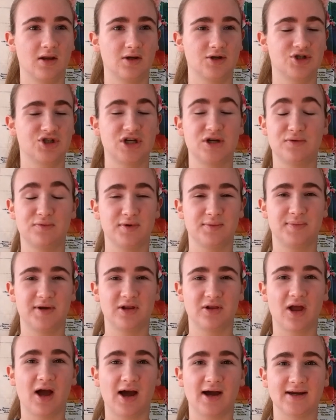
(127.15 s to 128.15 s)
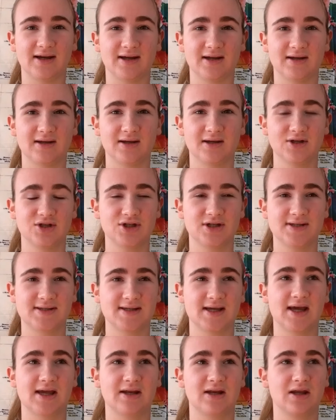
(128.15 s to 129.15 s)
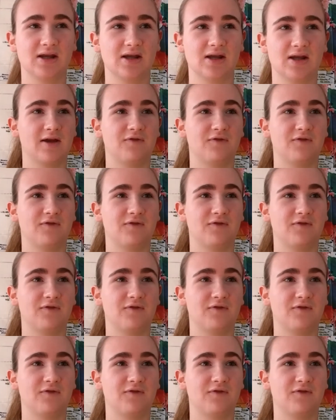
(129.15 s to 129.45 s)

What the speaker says: she would be lying. She said,